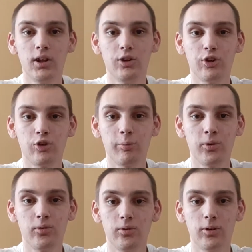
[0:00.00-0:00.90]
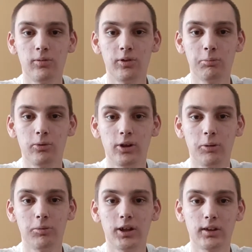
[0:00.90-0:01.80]
Knott's Berry Farm, and they're
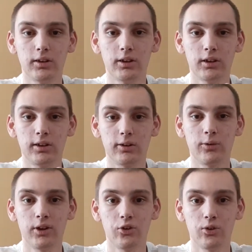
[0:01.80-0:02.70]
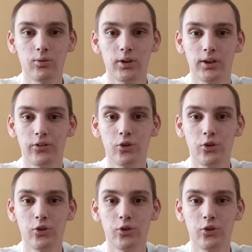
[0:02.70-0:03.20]
bringing back a classic ride,